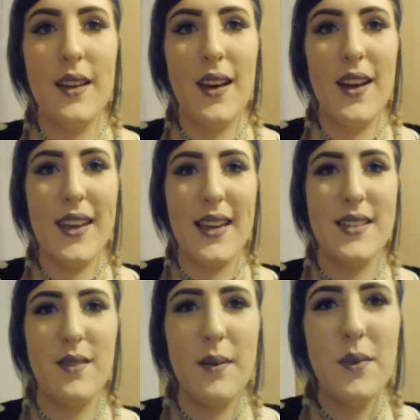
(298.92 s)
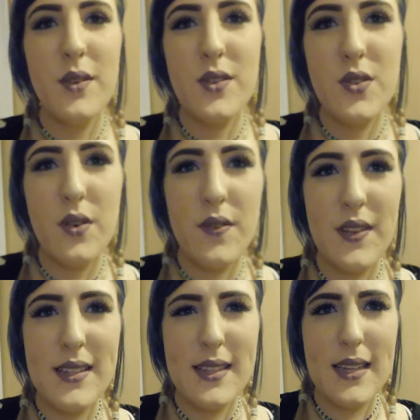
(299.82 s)
Okay, so I'm not sure if
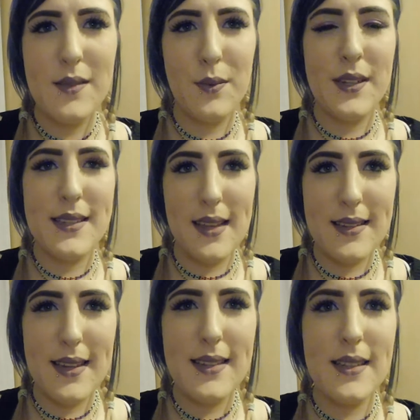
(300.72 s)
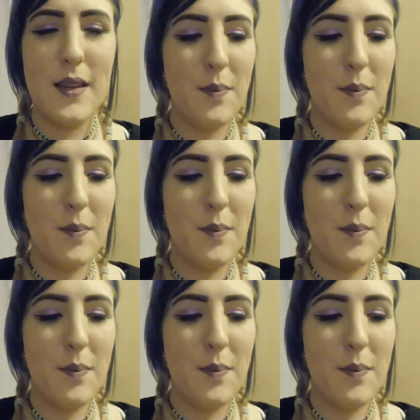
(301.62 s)
this is what it says it is in the